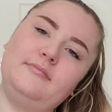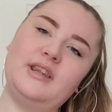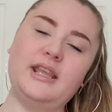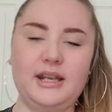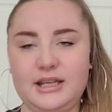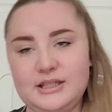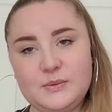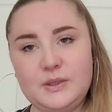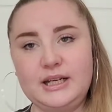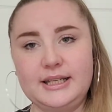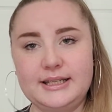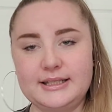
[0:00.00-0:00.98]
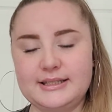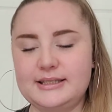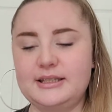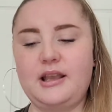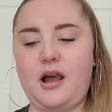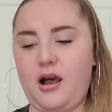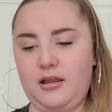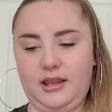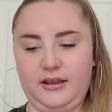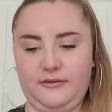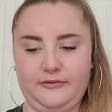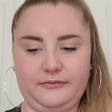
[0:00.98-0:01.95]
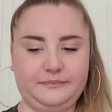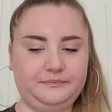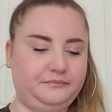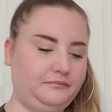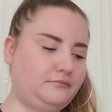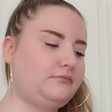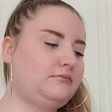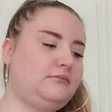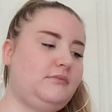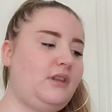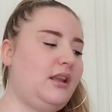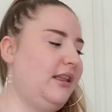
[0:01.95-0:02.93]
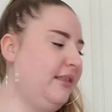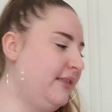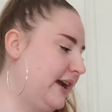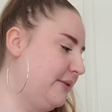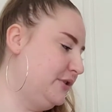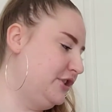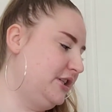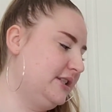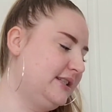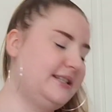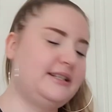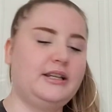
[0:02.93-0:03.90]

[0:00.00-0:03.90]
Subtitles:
It is what it is. Olive. That was just